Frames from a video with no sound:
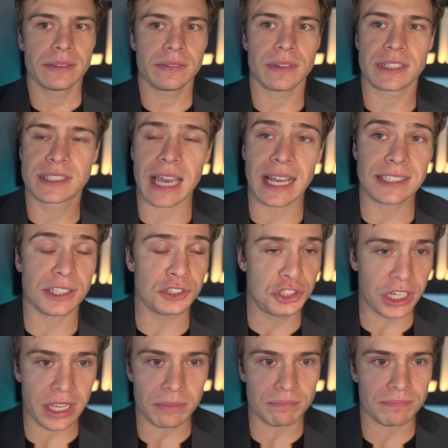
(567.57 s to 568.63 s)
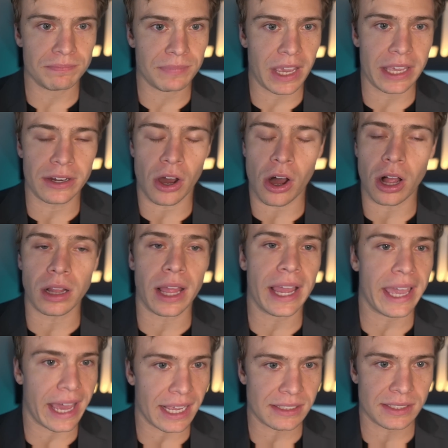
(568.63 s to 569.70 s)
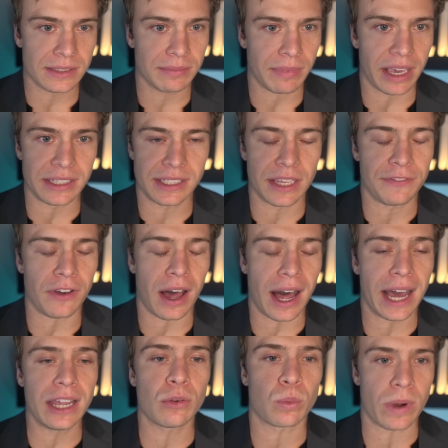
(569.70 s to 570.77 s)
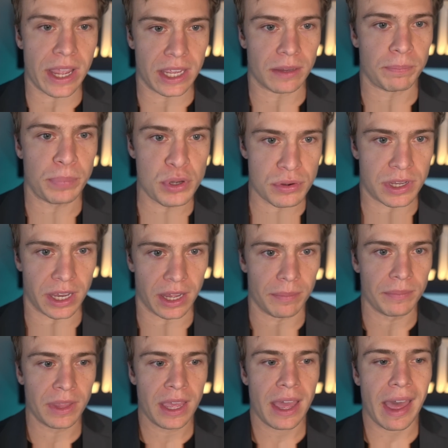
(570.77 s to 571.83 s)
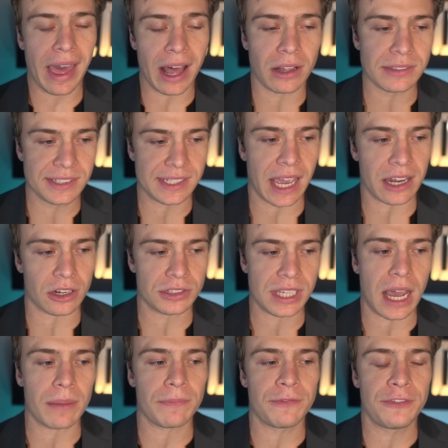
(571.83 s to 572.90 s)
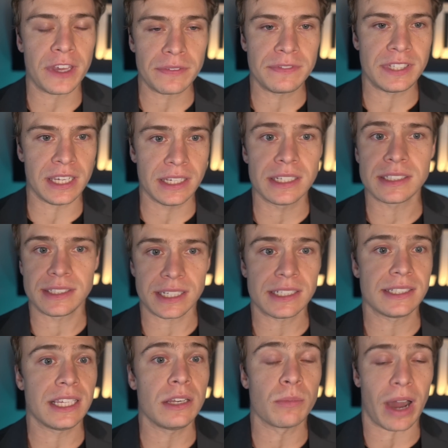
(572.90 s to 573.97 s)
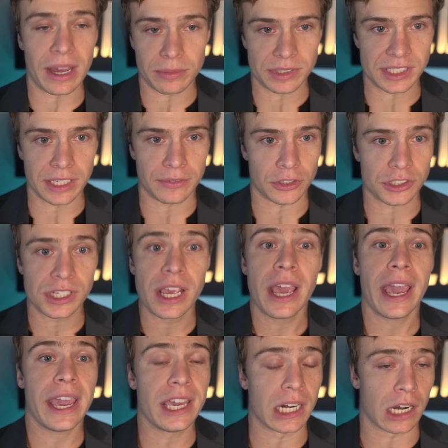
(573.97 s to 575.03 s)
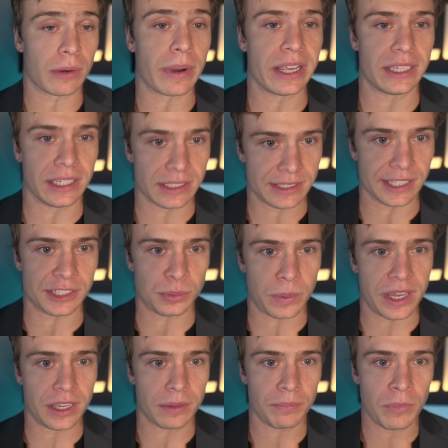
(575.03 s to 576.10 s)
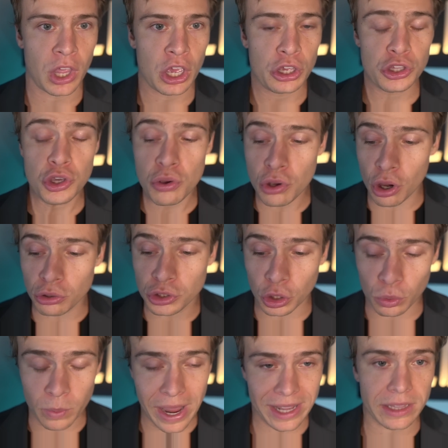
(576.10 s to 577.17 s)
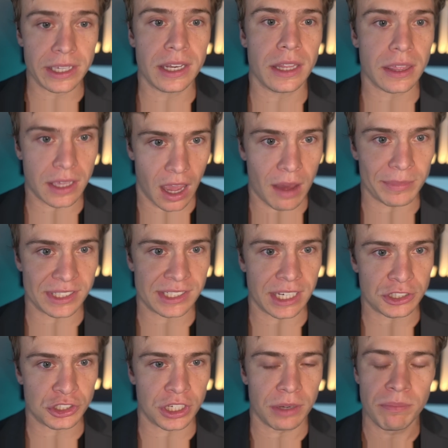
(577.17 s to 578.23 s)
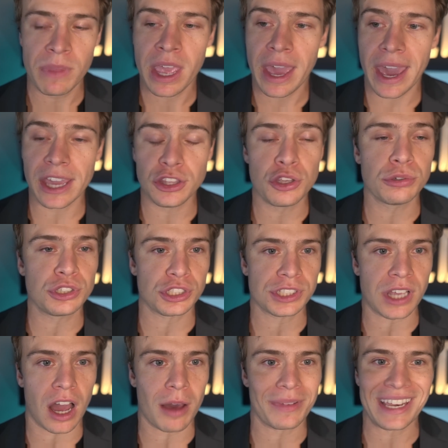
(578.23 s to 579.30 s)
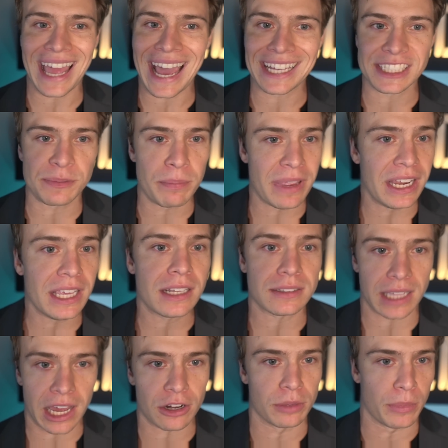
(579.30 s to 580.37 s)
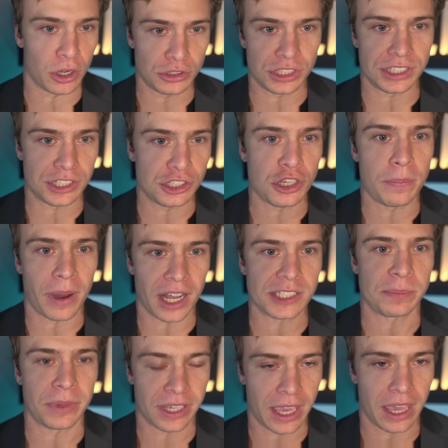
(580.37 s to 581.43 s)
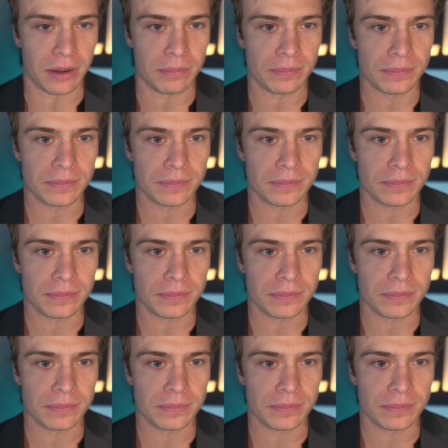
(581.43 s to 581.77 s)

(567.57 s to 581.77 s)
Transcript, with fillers: This guy's legit, and all I ask is if I rank Puka outside our top fifteen to sixteen wide receivers in our rankings this week, you go directly to the comment section and you just comment as many clown emojis as you possibly can.